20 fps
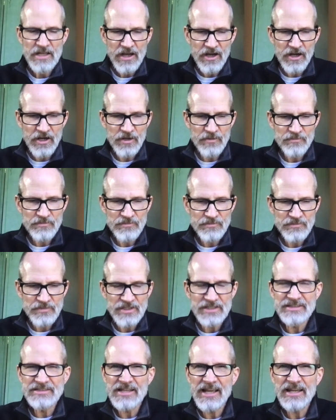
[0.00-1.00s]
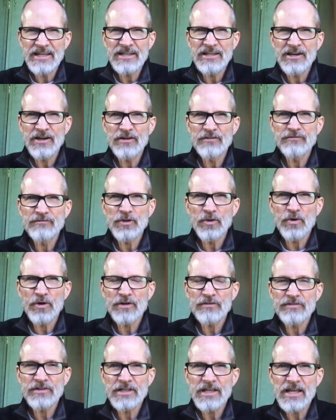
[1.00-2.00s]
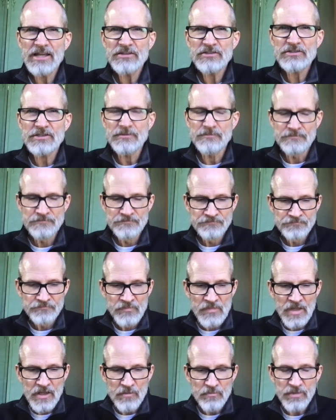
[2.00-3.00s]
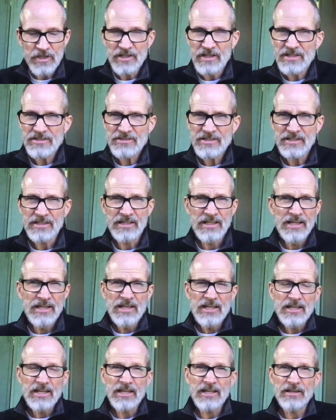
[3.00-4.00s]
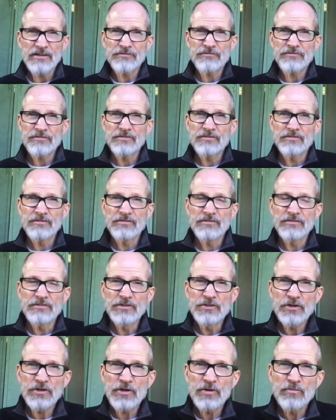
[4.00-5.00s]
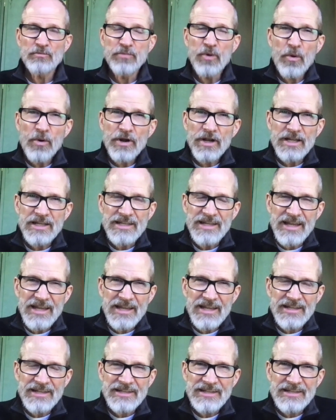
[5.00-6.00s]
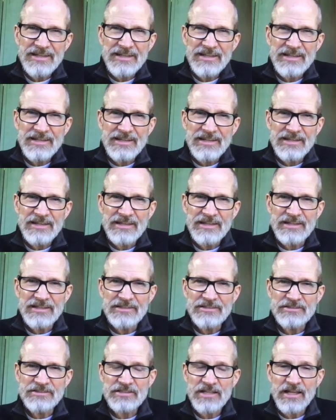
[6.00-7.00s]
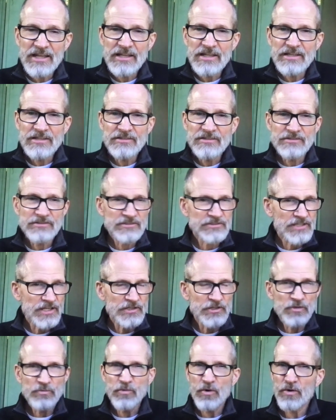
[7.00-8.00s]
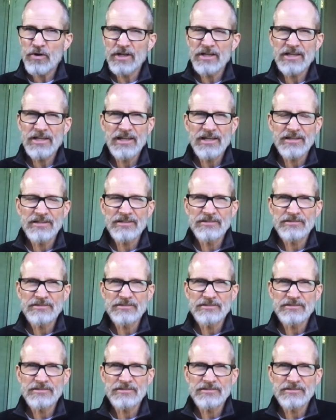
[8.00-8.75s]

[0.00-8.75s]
the day of glorification. But listen, if you're born again in, say you're born again